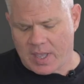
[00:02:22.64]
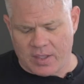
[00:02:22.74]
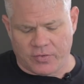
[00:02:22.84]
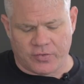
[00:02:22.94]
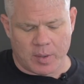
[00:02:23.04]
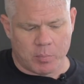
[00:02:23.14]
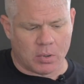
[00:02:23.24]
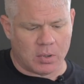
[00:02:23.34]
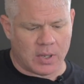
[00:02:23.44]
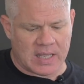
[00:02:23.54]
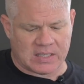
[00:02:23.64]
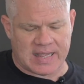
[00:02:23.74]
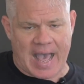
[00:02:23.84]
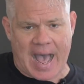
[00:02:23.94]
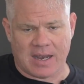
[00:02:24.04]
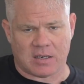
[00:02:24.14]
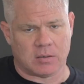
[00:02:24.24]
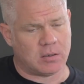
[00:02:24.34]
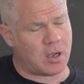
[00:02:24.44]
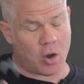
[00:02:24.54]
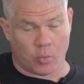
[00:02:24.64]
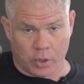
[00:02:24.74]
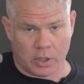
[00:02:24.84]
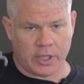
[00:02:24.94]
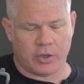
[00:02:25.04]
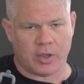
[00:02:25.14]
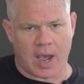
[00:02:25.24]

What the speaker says: as simple as that, a really good